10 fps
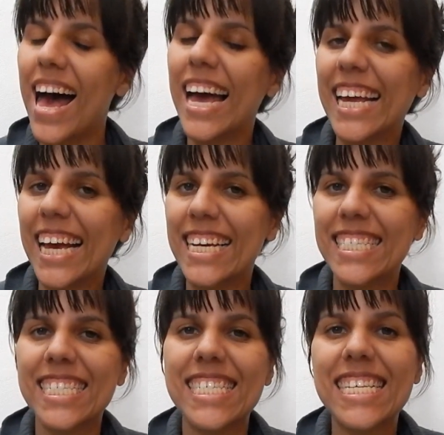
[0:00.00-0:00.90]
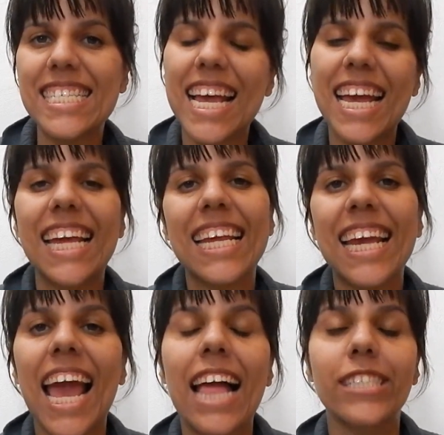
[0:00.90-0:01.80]
Hi guys, this is
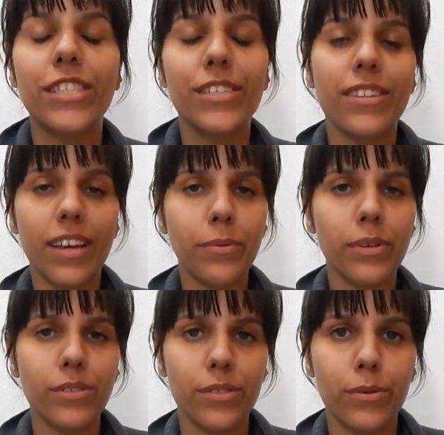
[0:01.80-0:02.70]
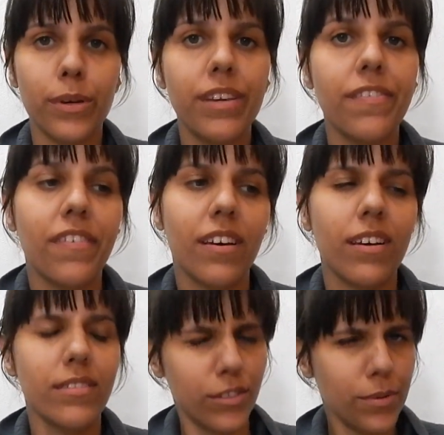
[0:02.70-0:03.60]
Amy and today we're doing
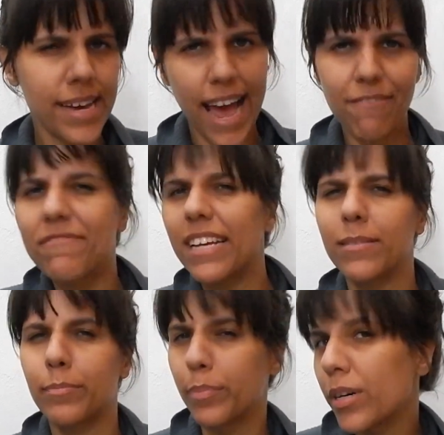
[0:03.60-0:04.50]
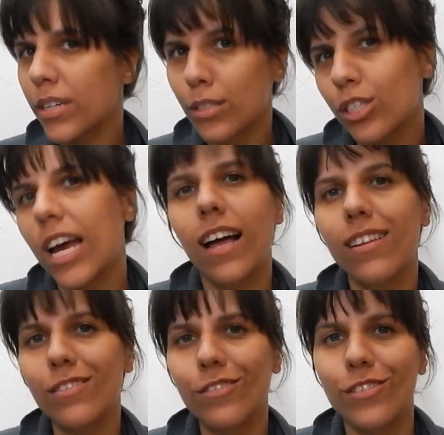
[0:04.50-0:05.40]
the Do I Have That Book
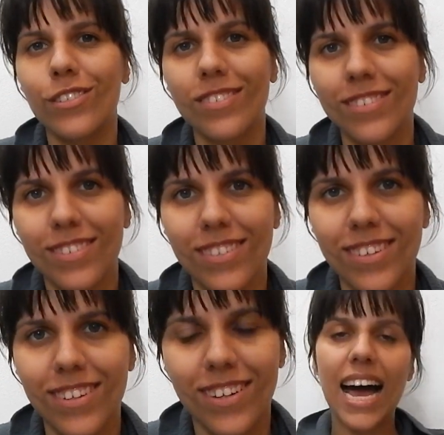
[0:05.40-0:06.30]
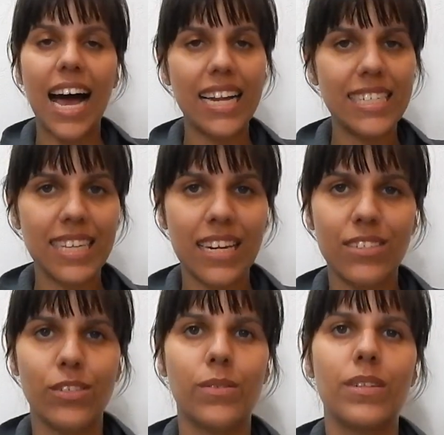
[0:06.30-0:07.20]
challenge. I decided
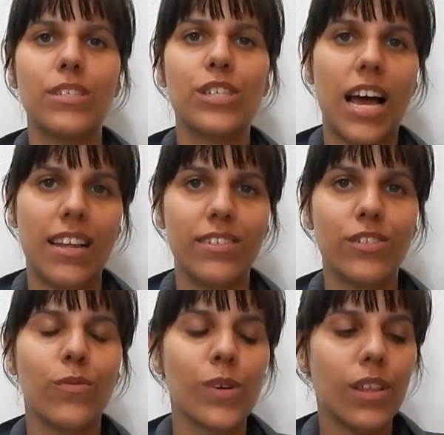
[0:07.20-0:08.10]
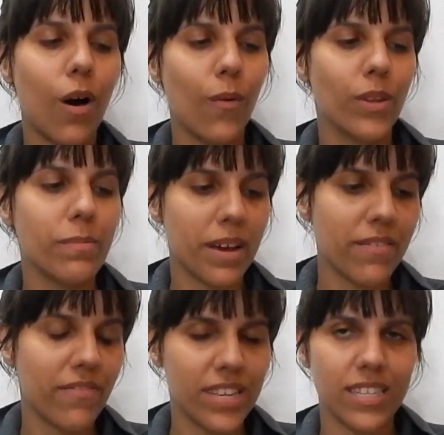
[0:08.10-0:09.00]
to do this challenge with only my
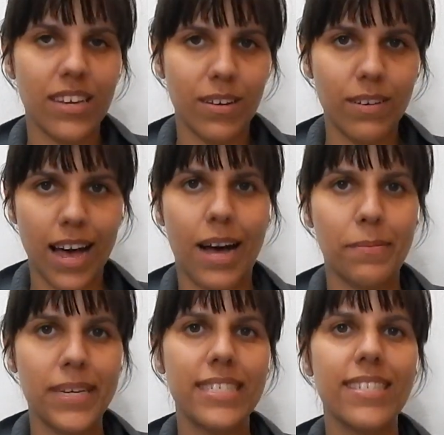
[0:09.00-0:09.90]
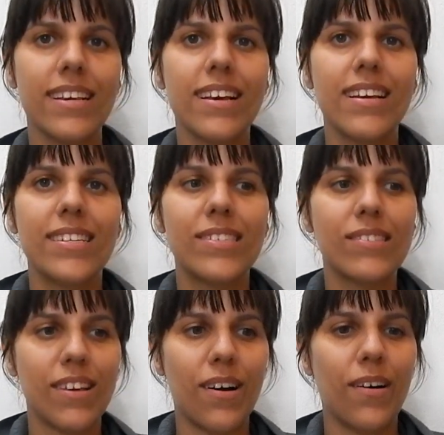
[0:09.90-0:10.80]
physical copies,
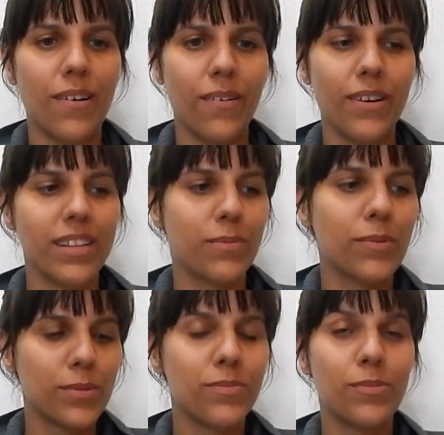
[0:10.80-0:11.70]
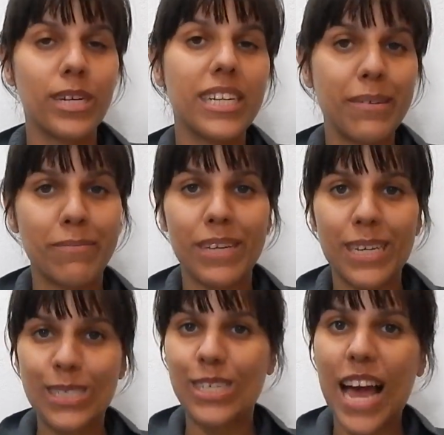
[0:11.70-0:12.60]
so it would really be
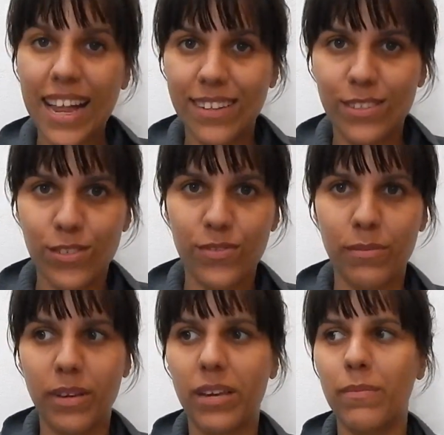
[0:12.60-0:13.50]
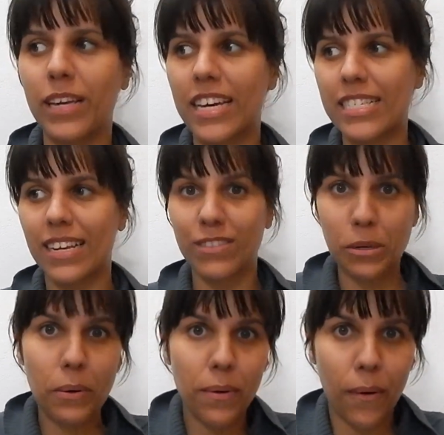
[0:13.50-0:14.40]
a challenge for me because I
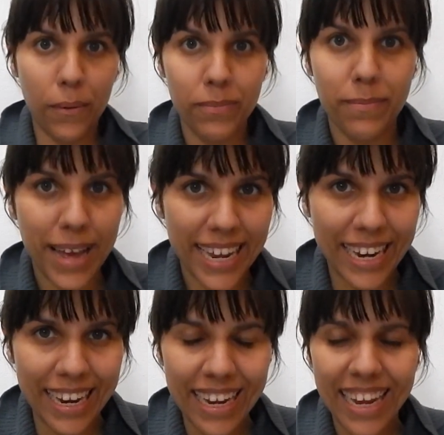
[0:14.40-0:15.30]
don't own many,